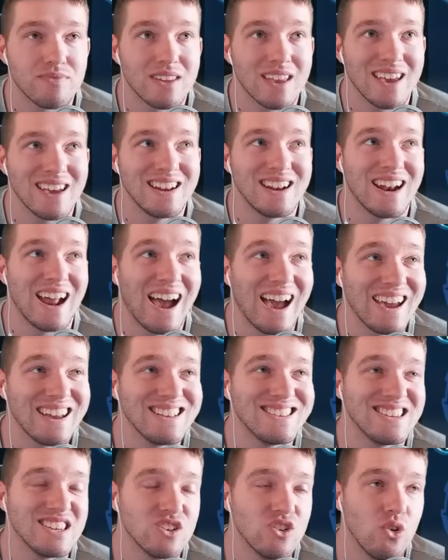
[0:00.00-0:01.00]
in an
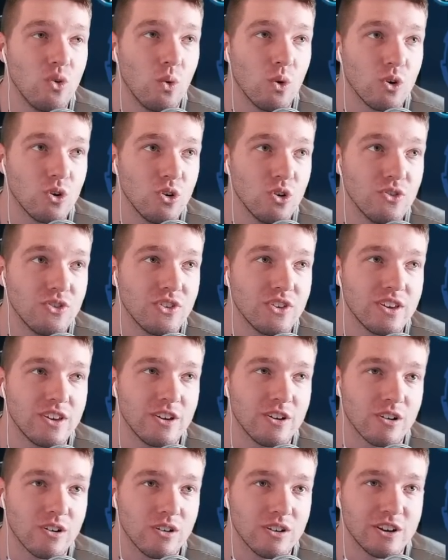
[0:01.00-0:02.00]
ideal world,
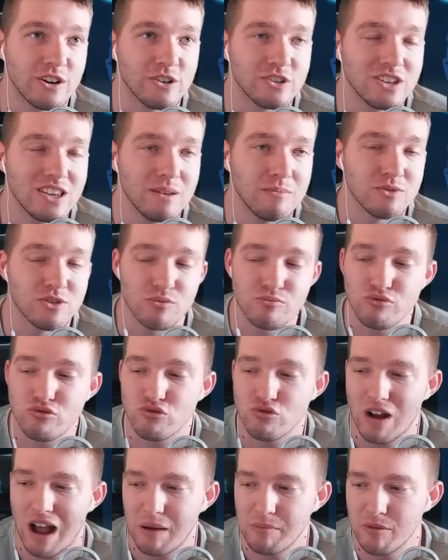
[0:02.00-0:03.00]
your teams are
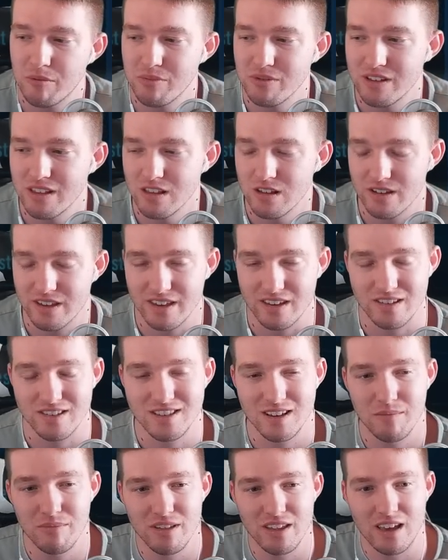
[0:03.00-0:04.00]
probably looking
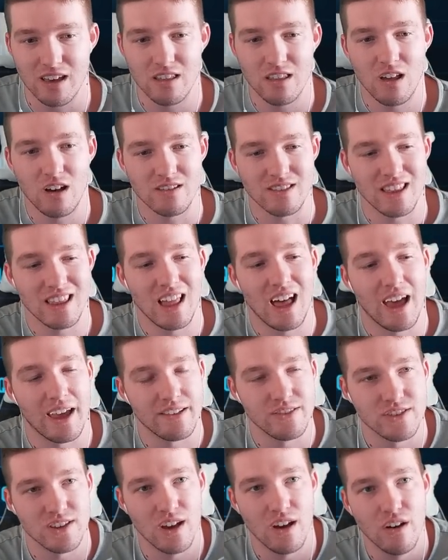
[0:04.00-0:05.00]
something along the
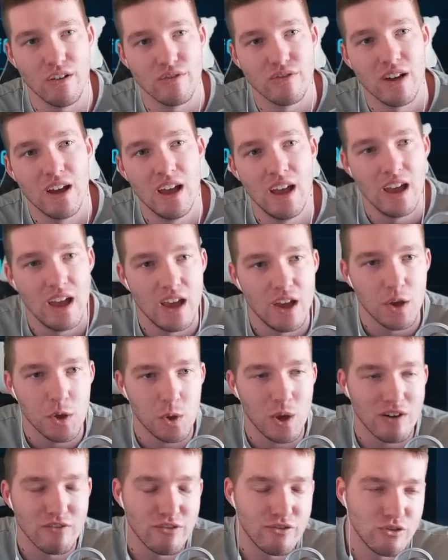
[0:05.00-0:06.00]
lines of,
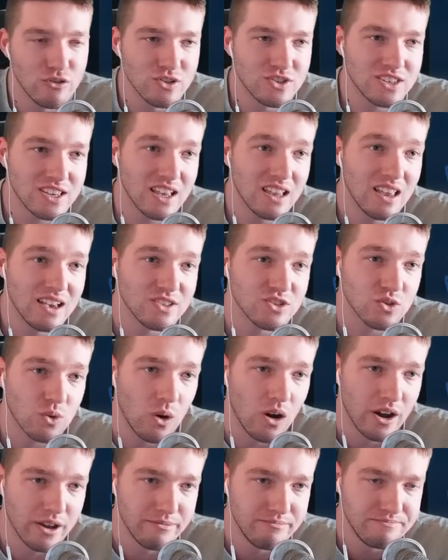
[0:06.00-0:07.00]
you have a full CLS
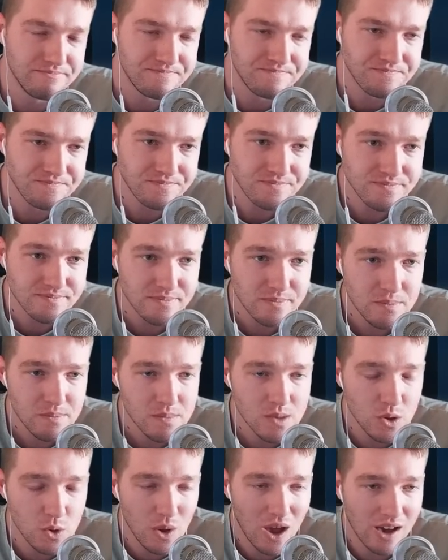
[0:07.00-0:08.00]
squad,
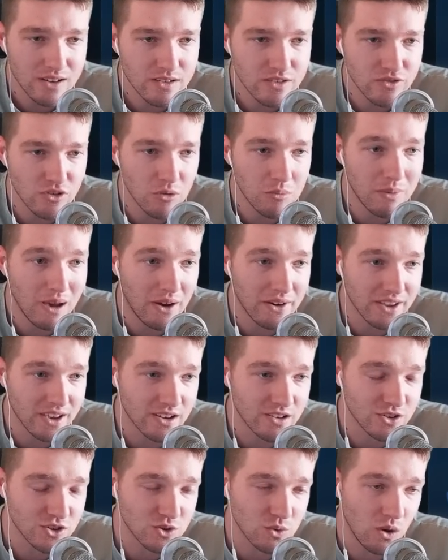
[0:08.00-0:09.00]
you have a full bounty
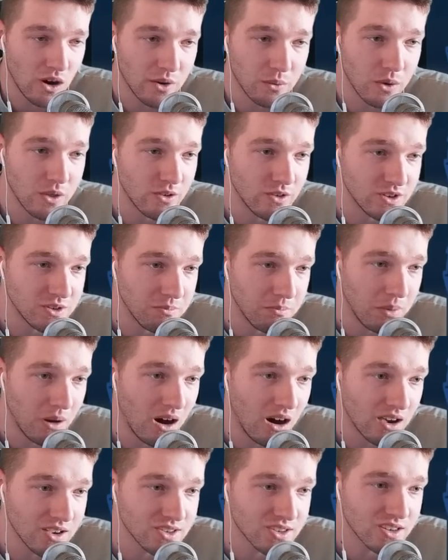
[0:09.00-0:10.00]
hunter squad, whether it's
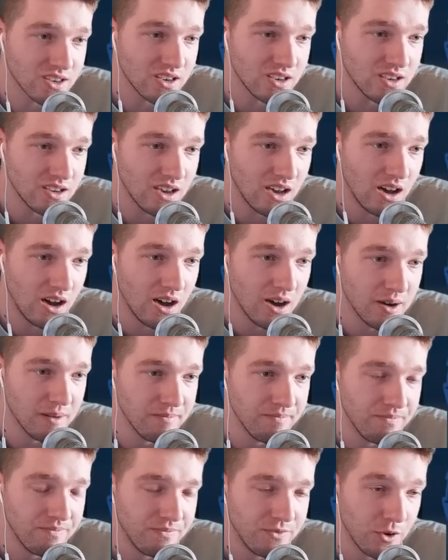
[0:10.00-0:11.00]
Bosk,
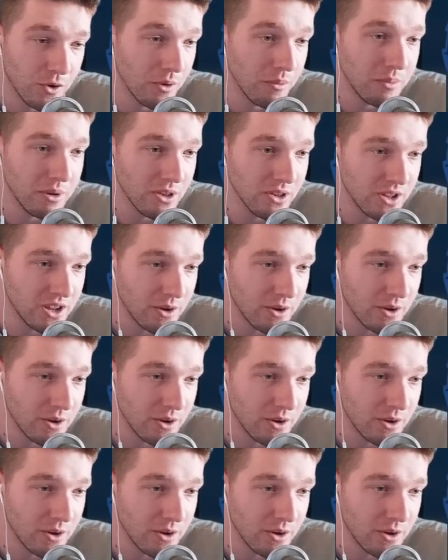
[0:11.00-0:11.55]
durability,